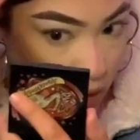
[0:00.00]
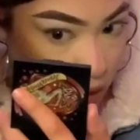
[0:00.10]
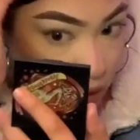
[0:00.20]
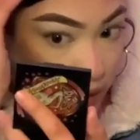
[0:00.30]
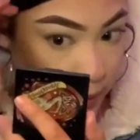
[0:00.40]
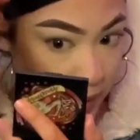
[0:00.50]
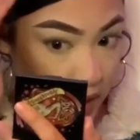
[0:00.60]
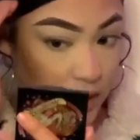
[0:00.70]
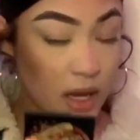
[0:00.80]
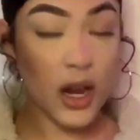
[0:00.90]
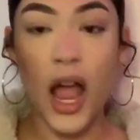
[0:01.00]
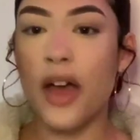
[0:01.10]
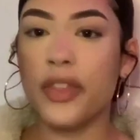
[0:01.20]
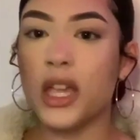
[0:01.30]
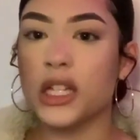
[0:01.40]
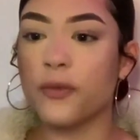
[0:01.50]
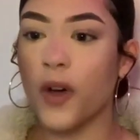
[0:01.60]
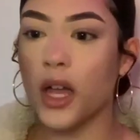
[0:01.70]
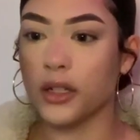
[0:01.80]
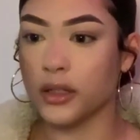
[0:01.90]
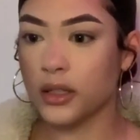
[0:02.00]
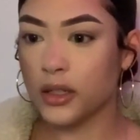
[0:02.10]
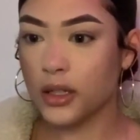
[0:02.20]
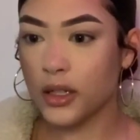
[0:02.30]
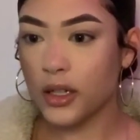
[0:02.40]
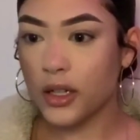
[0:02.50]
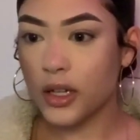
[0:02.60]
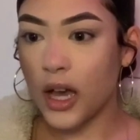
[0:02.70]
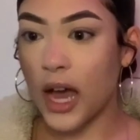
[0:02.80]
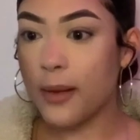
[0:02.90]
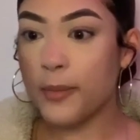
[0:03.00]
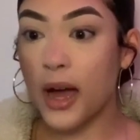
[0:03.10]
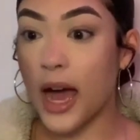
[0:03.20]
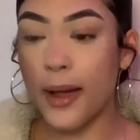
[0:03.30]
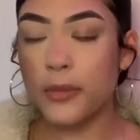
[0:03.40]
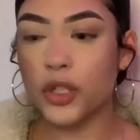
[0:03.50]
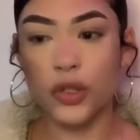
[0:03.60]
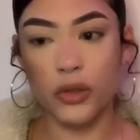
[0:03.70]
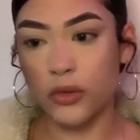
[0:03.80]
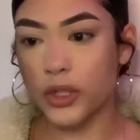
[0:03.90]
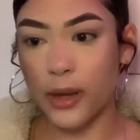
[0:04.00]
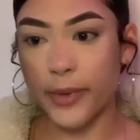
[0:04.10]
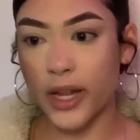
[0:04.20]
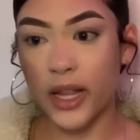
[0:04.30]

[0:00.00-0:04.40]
Just being there? I think it's fun. I'm a true Gemini.